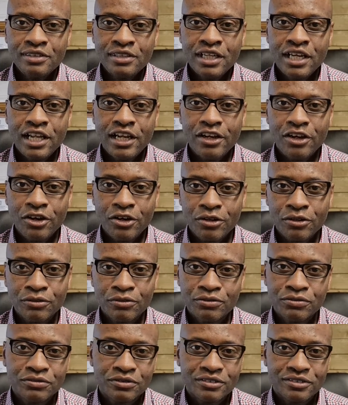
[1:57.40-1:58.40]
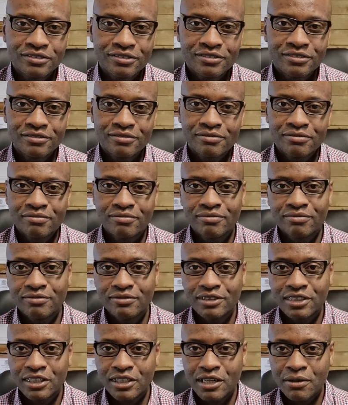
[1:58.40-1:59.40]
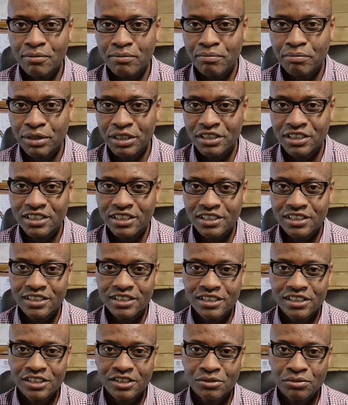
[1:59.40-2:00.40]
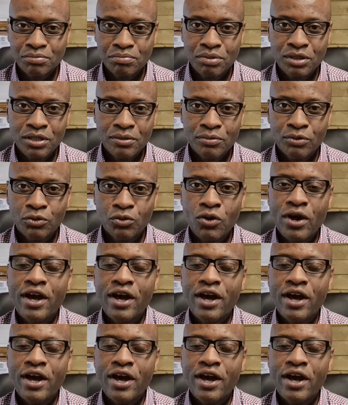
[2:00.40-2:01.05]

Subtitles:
a lot of businesses, people who